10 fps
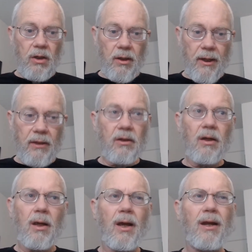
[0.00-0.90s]
And
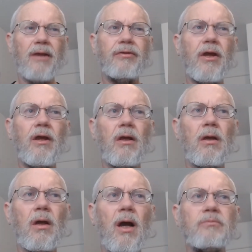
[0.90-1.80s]
I think
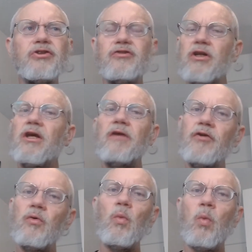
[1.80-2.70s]
I'm just going to give
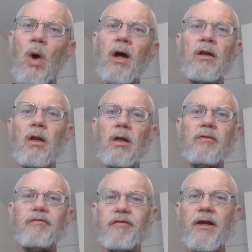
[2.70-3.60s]
you one
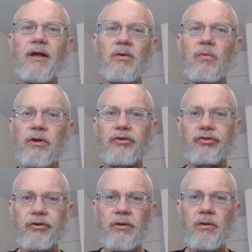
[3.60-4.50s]
flinking
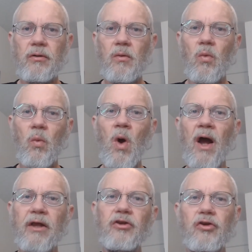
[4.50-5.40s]
reason
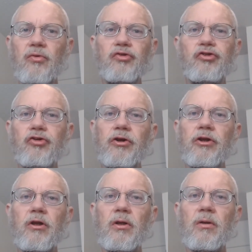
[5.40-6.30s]
why you
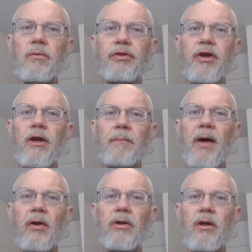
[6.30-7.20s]
should think
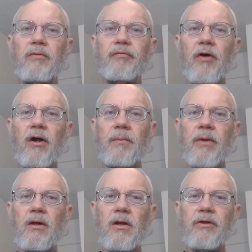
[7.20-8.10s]
about
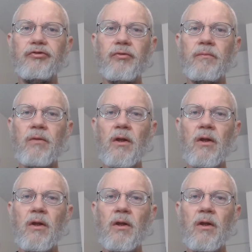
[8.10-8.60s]
environmentalism